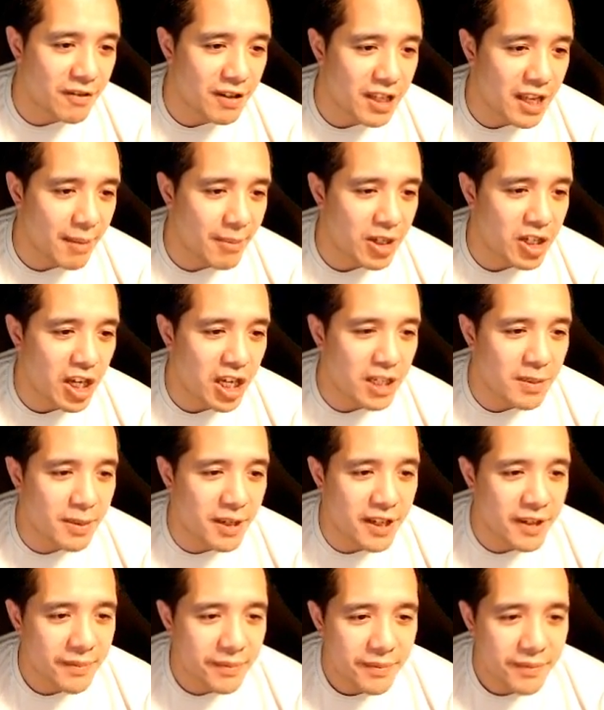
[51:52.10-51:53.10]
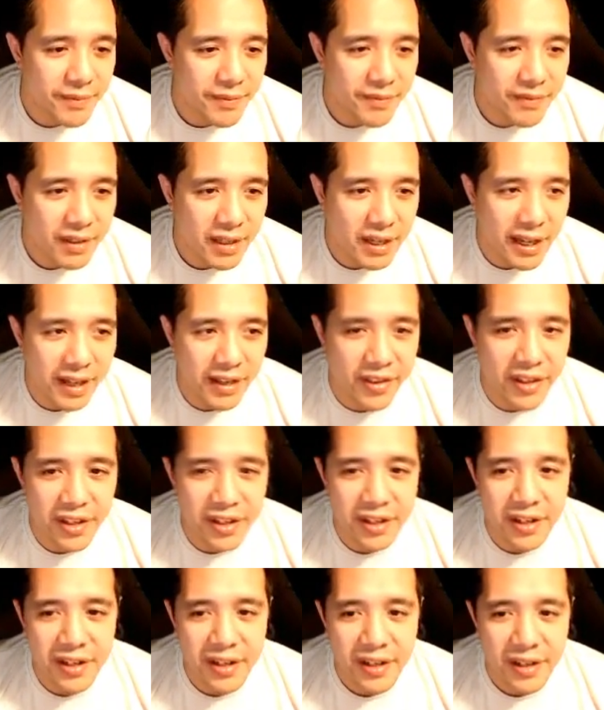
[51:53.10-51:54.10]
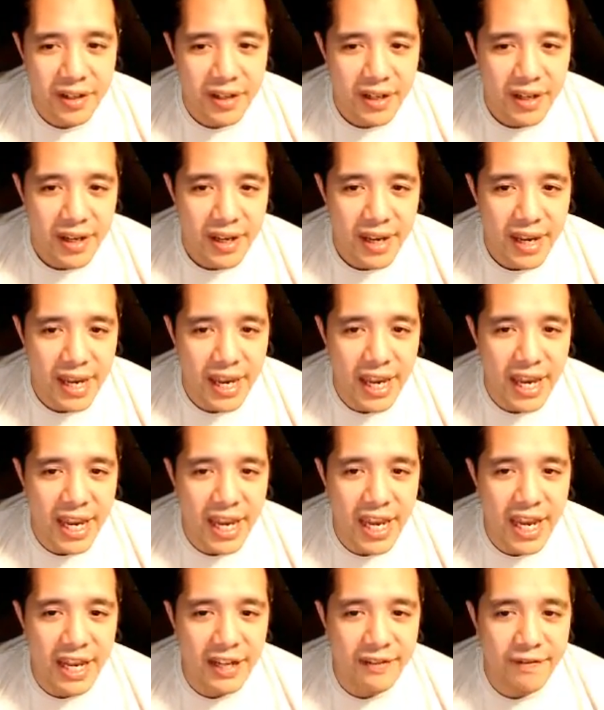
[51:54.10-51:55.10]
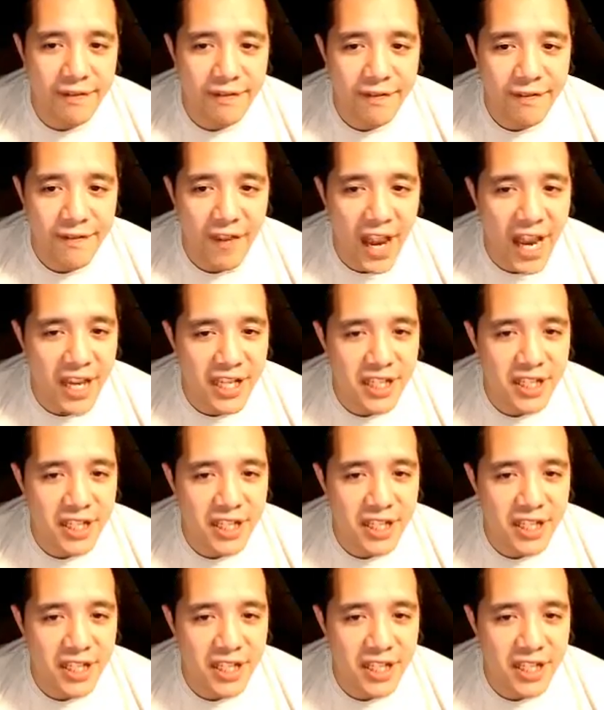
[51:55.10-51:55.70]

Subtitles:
damage, HP, I think, and fast.